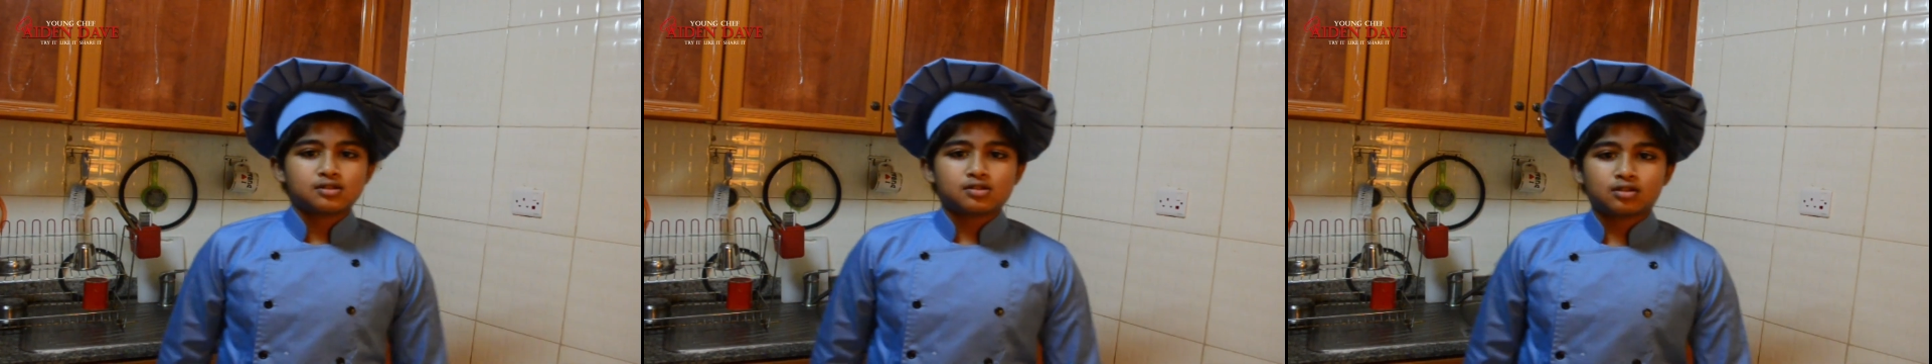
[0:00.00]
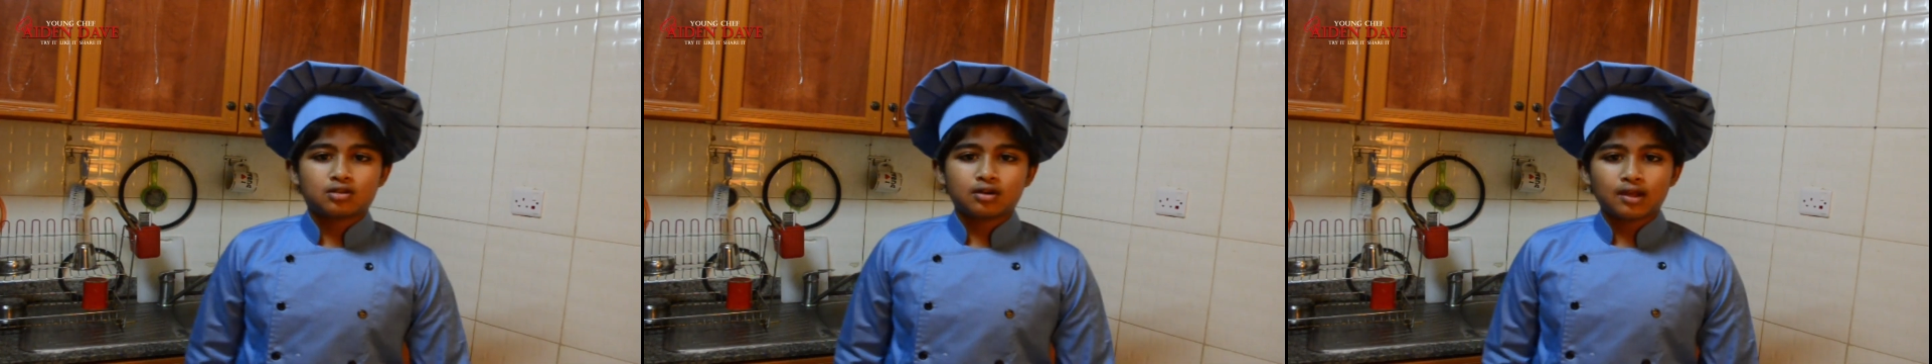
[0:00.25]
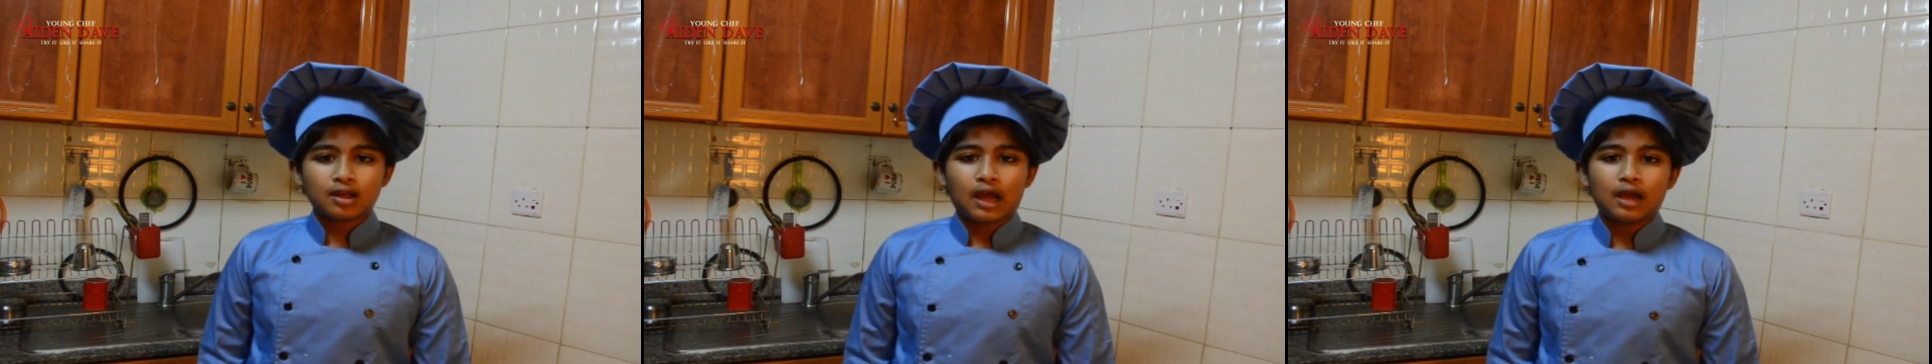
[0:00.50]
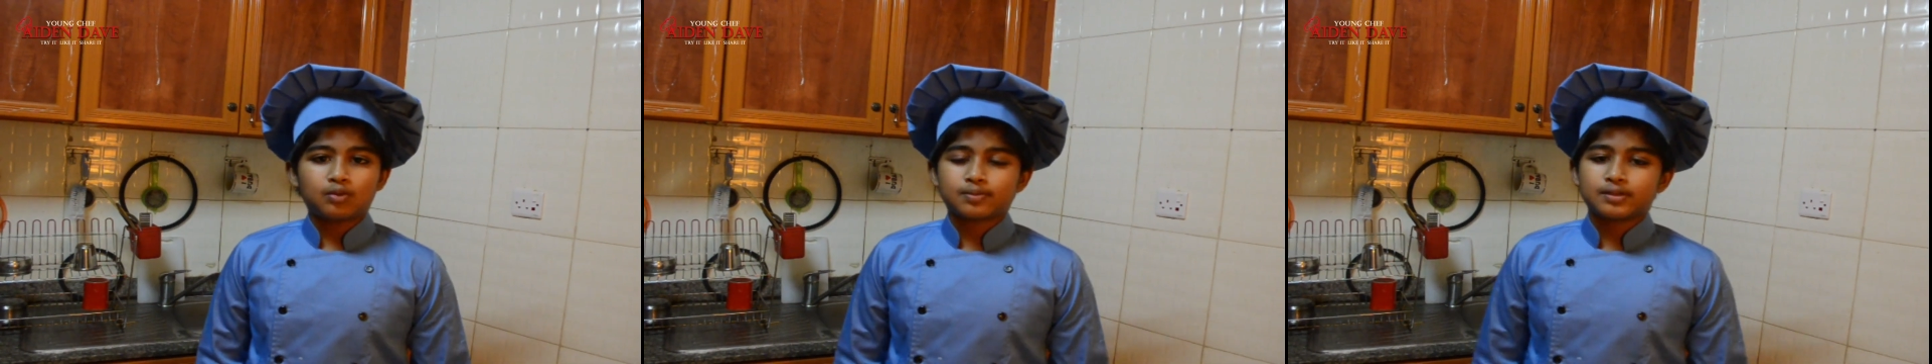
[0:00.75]
So today
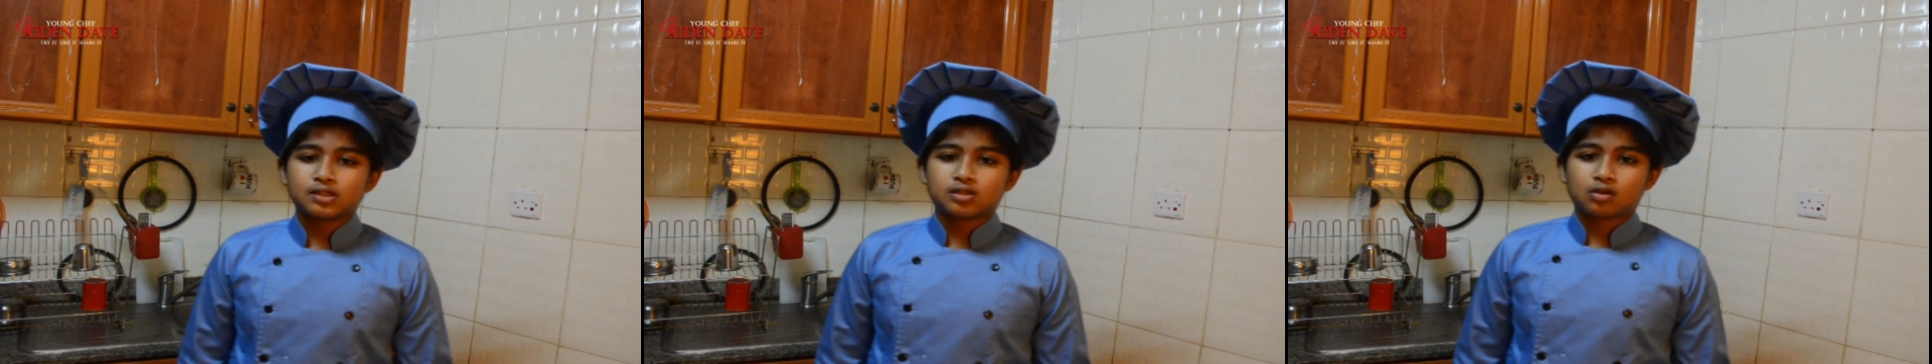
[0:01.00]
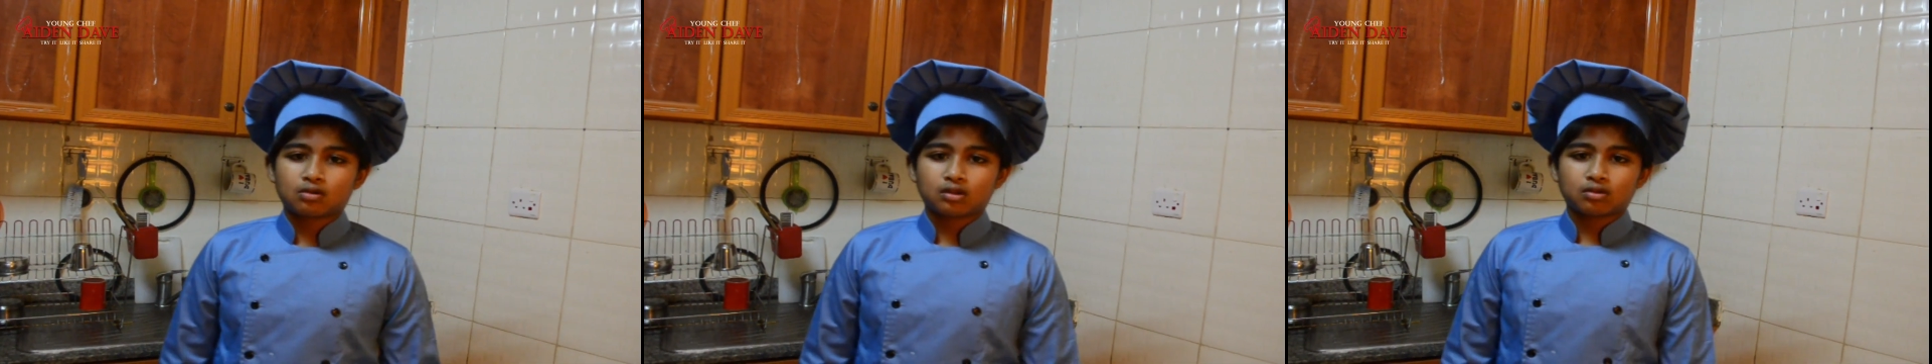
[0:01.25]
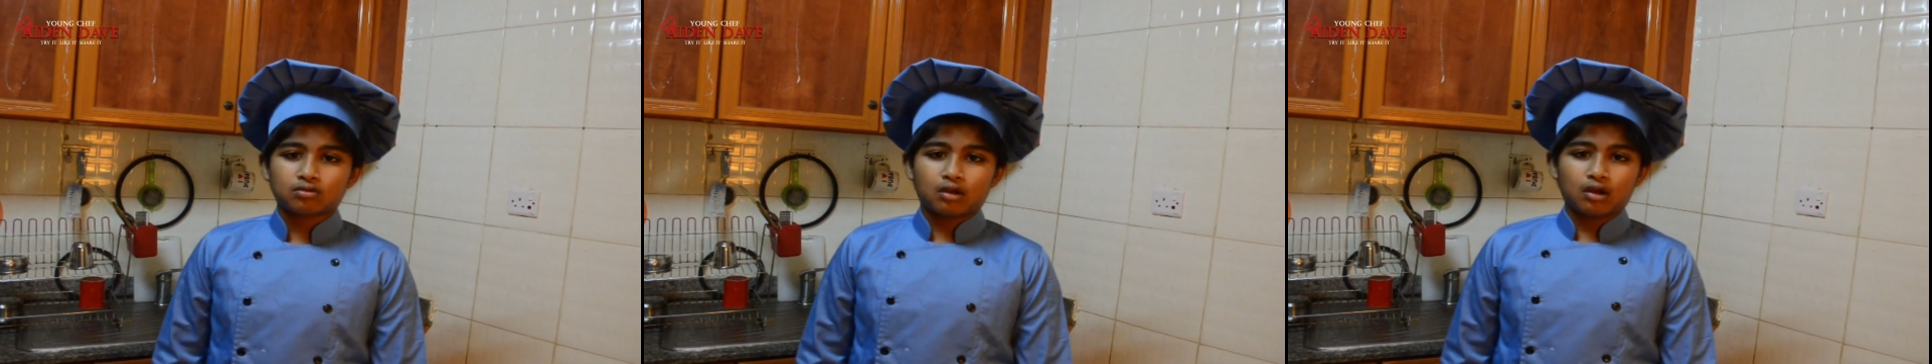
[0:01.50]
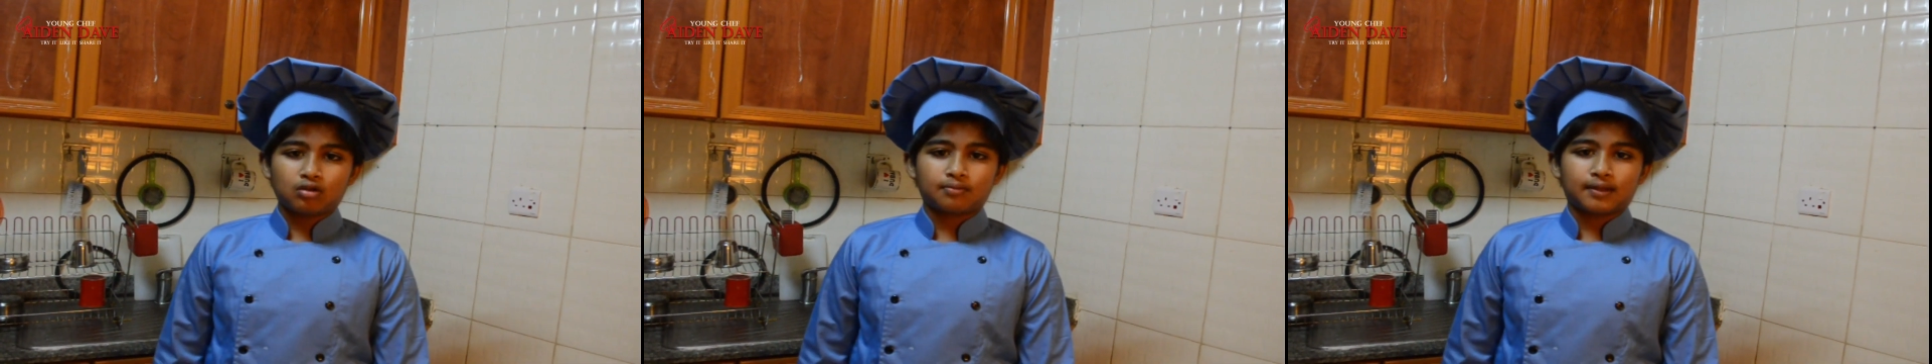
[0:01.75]
I will be showing you
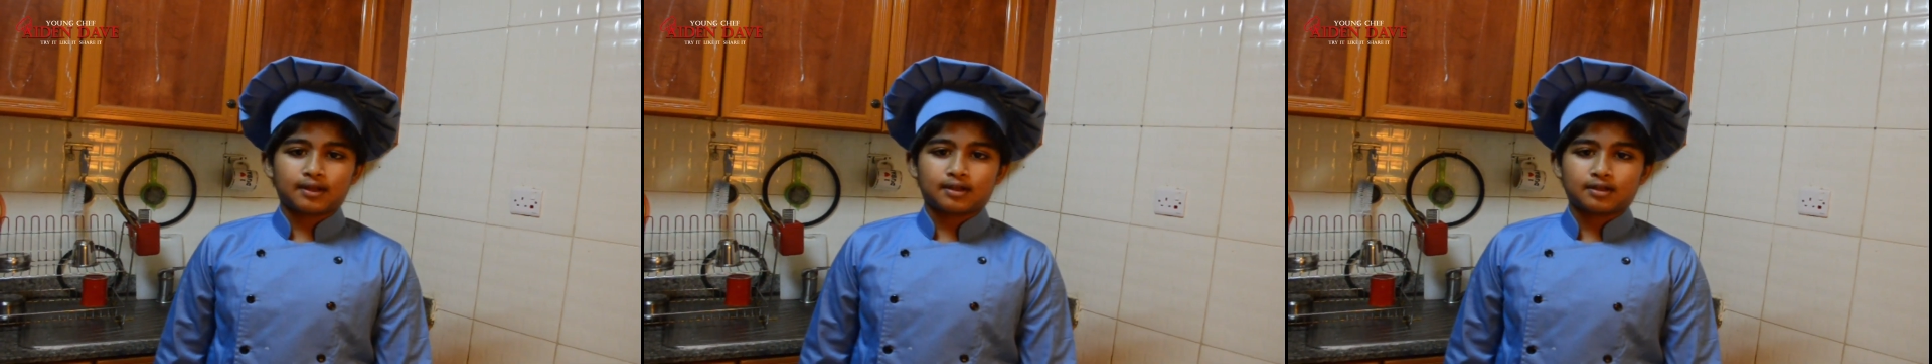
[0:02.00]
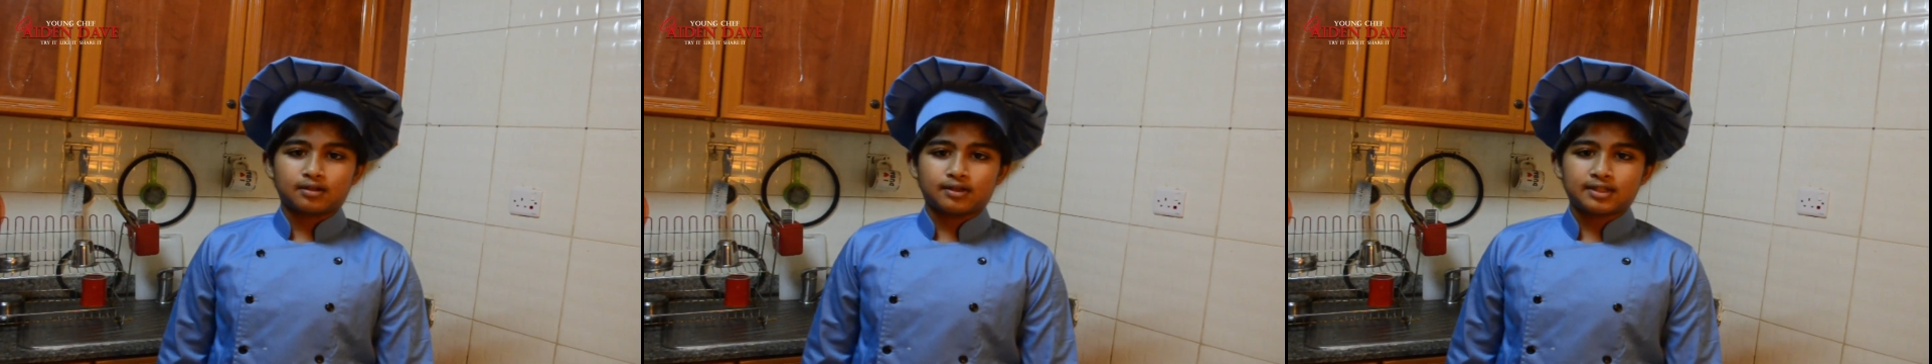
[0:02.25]
how to make a